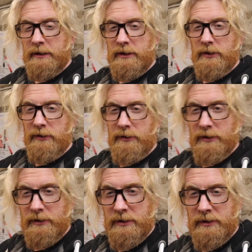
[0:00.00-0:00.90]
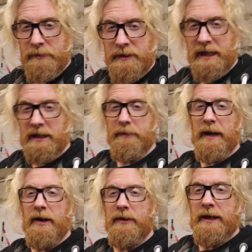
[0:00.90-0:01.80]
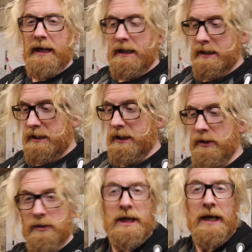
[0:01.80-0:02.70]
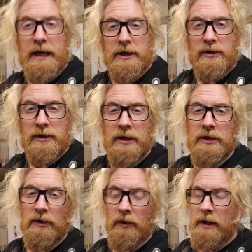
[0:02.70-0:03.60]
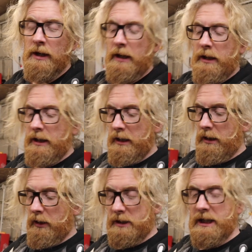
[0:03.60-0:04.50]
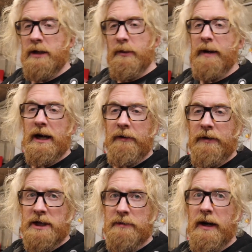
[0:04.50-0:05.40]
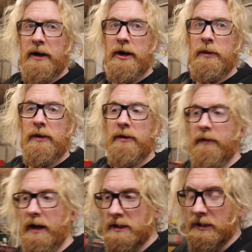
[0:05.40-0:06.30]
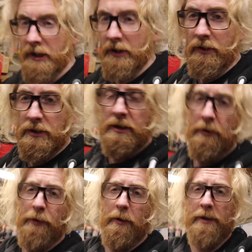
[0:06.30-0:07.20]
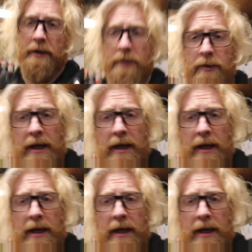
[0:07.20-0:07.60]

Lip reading: to protect the battery against those kind of issues. So they are sending me back a fresh battery with revised internals. They're probably going to do